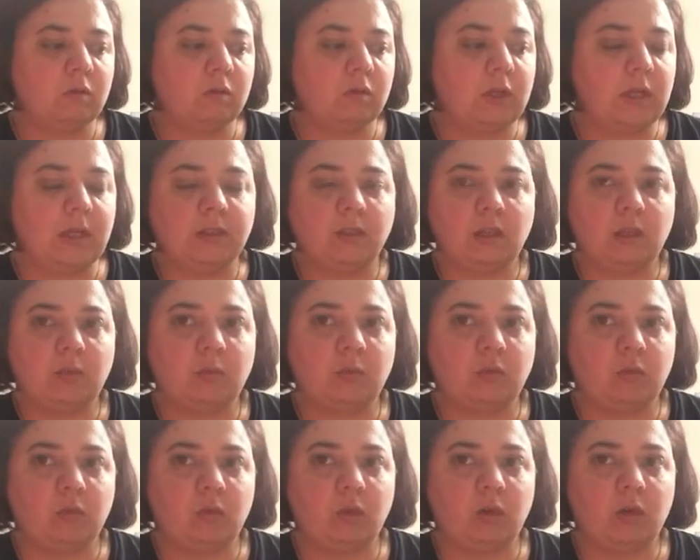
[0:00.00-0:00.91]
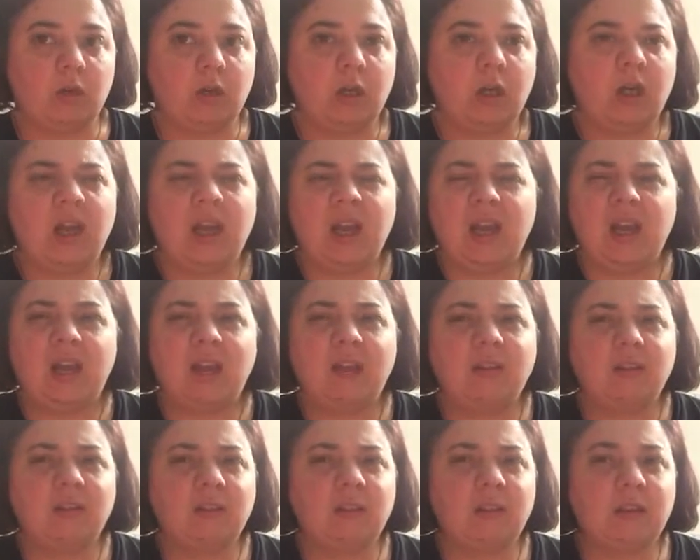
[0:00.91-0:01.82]
that done before. And
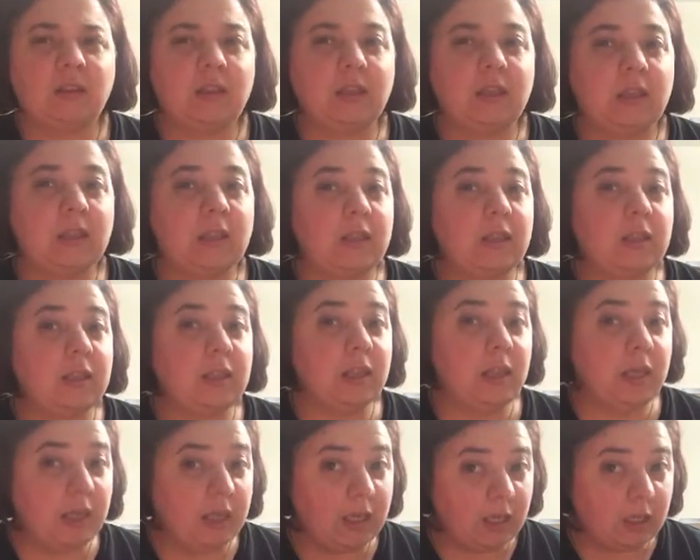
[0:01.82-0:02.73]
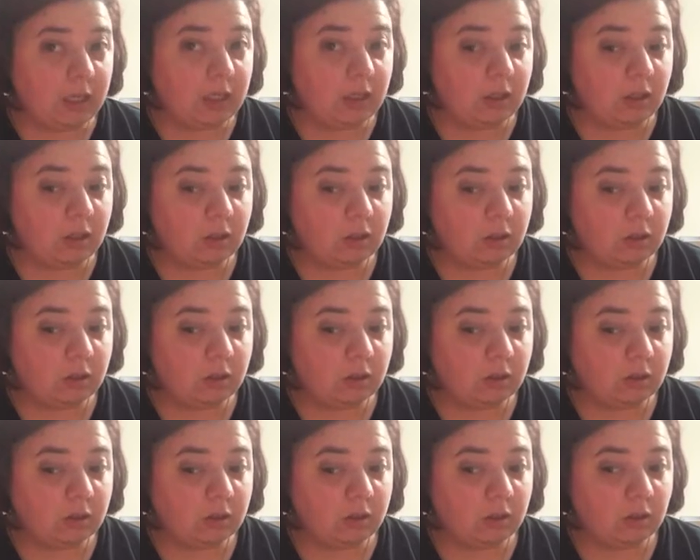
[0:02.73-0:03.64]
I think
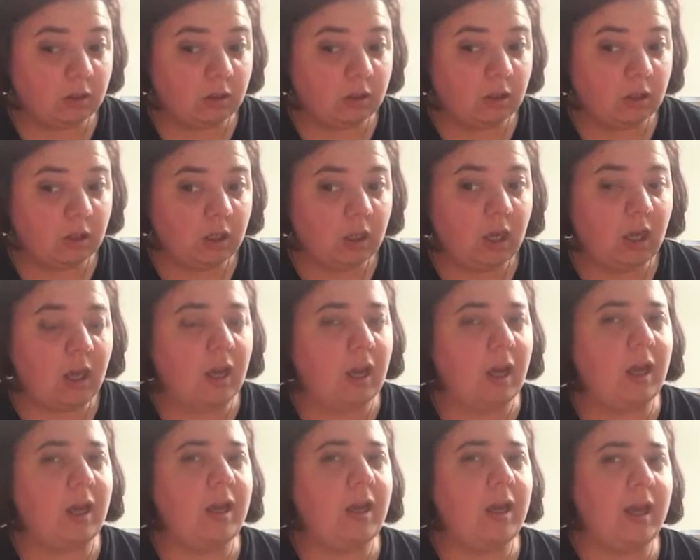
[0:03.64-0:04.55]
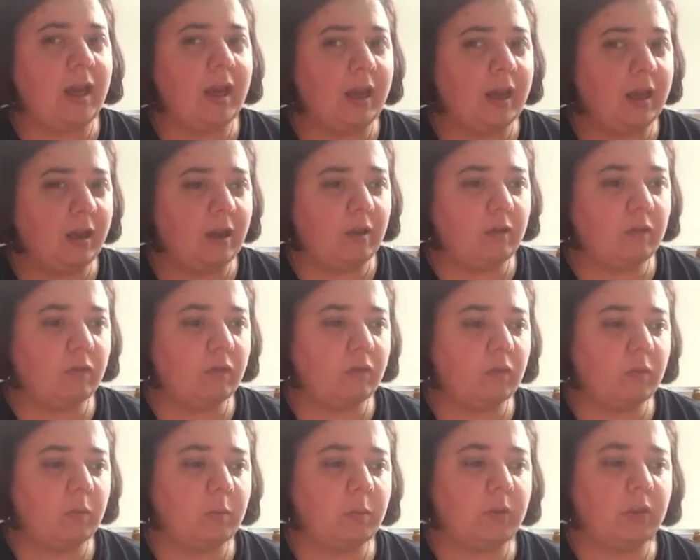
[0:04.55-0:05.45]
I have,
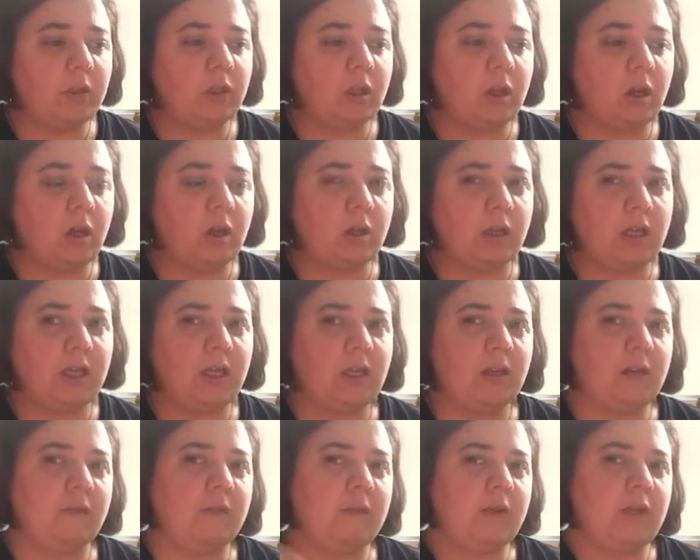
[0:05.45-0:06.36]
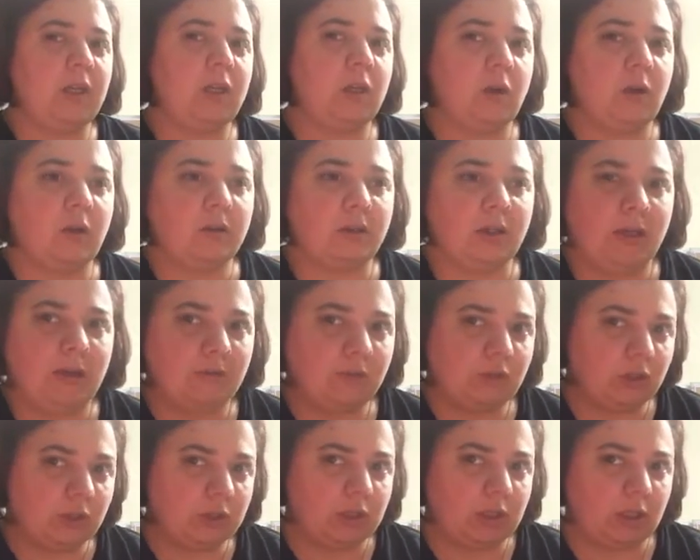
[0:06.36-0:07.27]
but not like in a video. I think
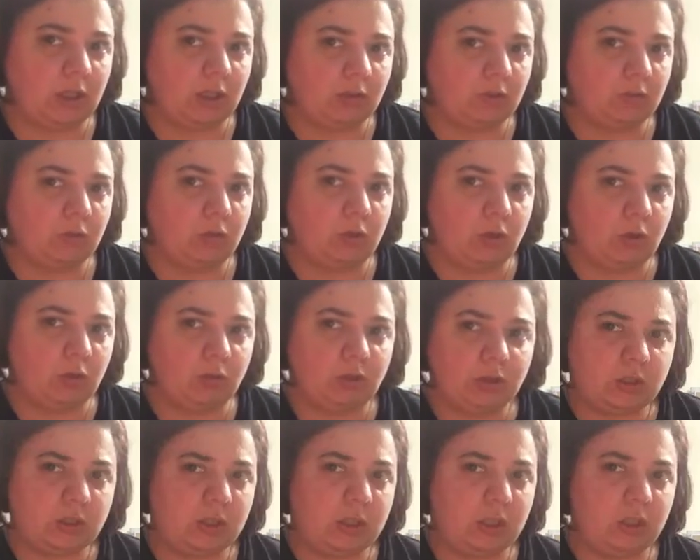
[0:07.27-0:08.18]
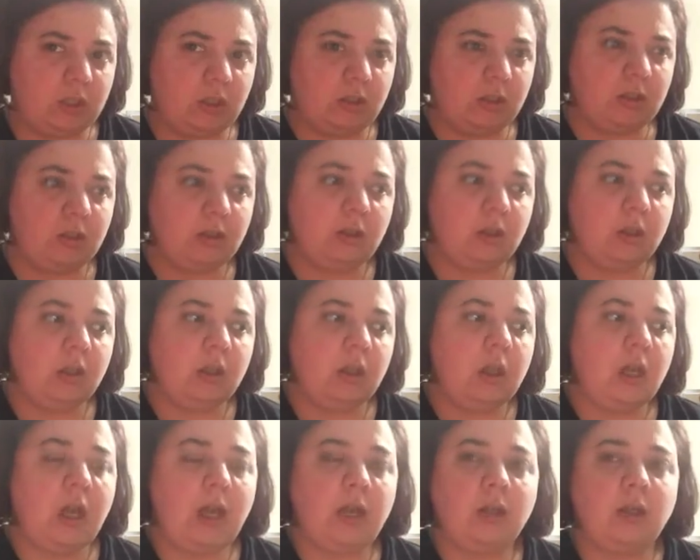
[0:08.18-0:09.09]
I've just like noticed it.
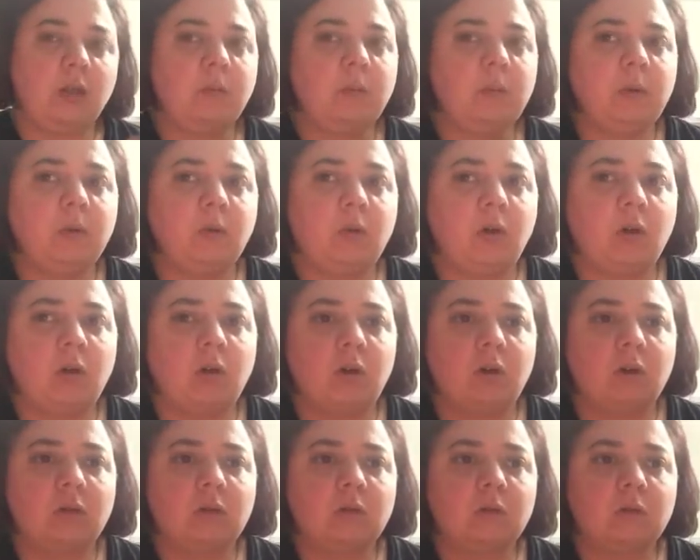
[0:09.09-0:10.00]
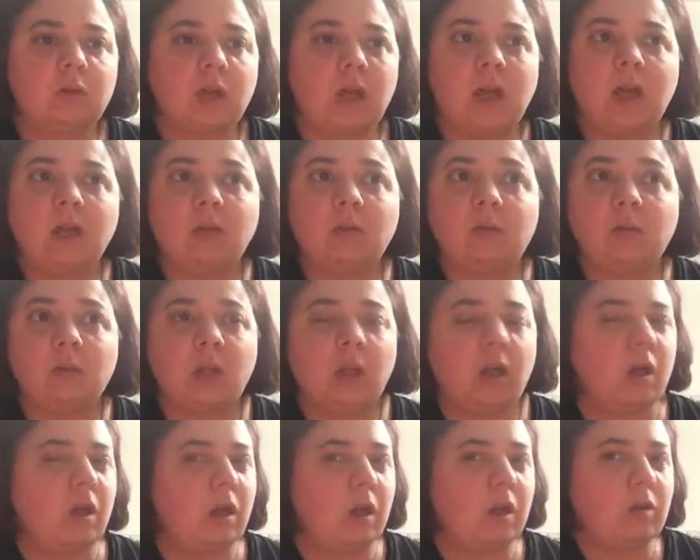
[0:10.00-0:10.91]
I could be wrong. I
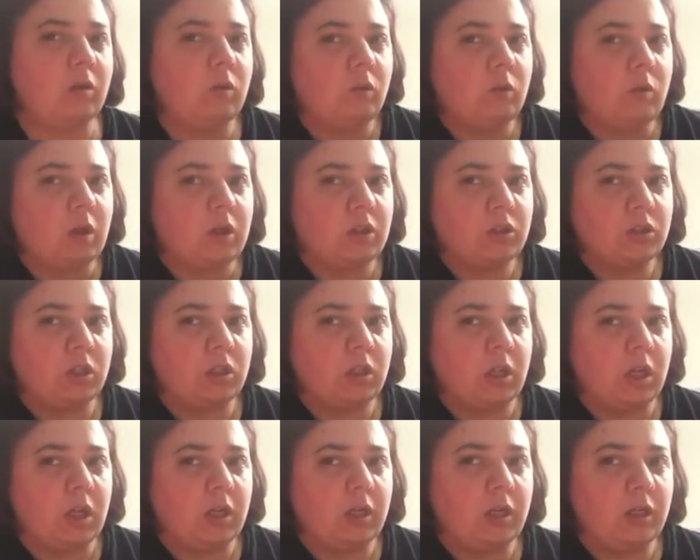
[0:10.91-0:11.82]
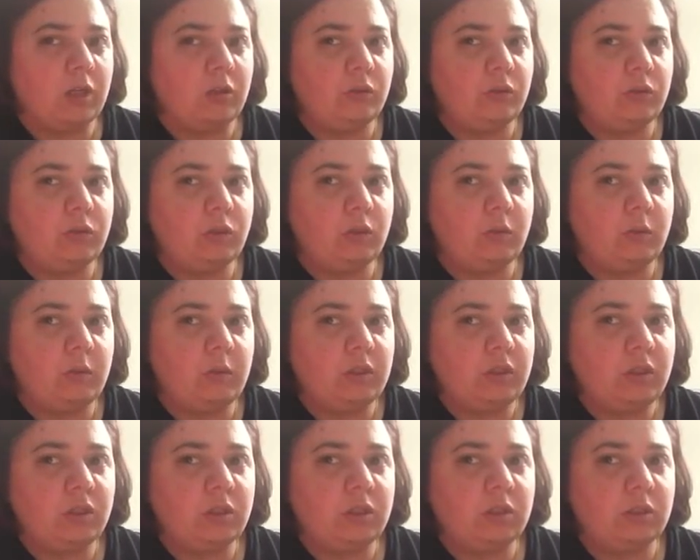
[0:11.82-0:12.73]
don't watch a lot of YouTube
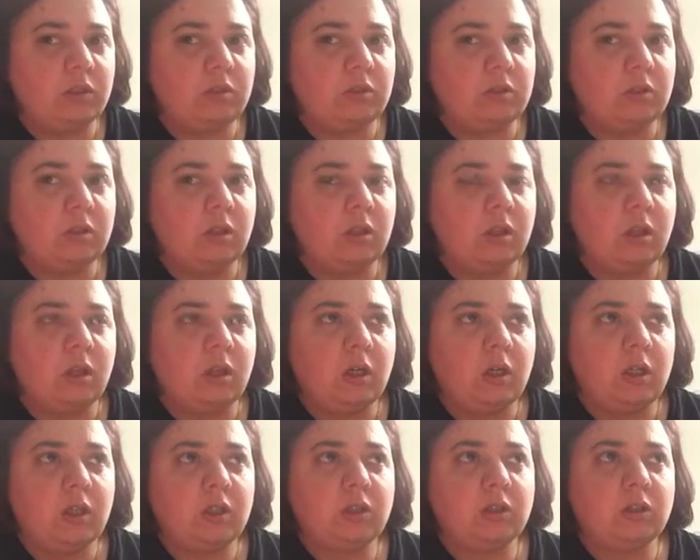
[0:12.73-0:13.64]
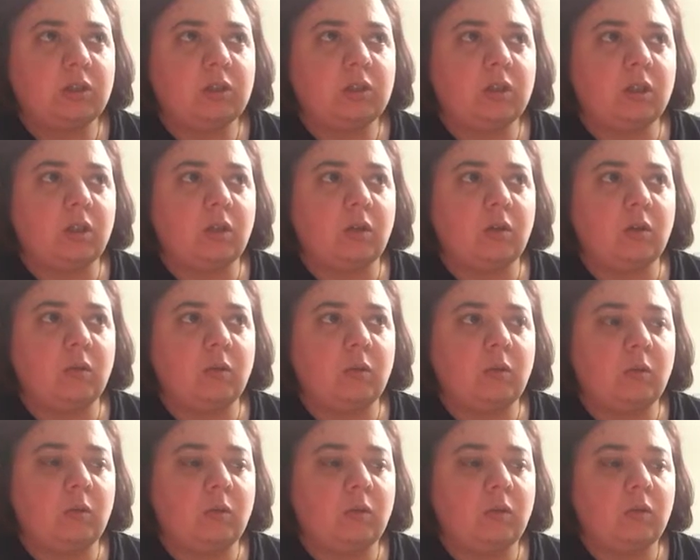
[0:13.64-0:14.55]
witches,
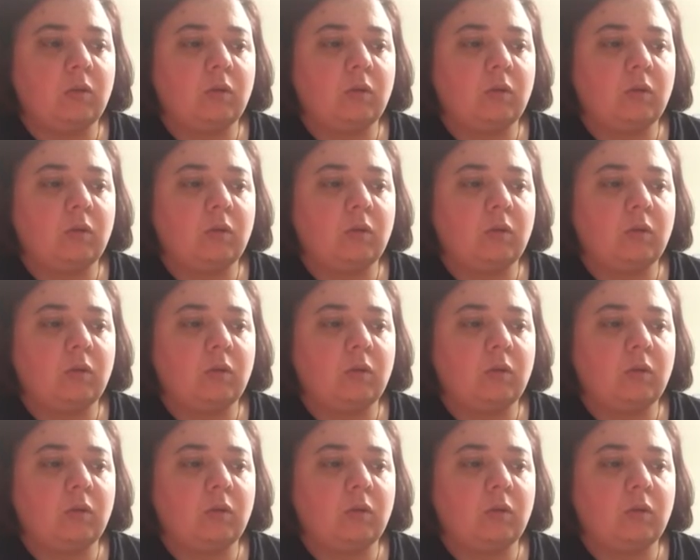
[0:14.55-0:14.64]
so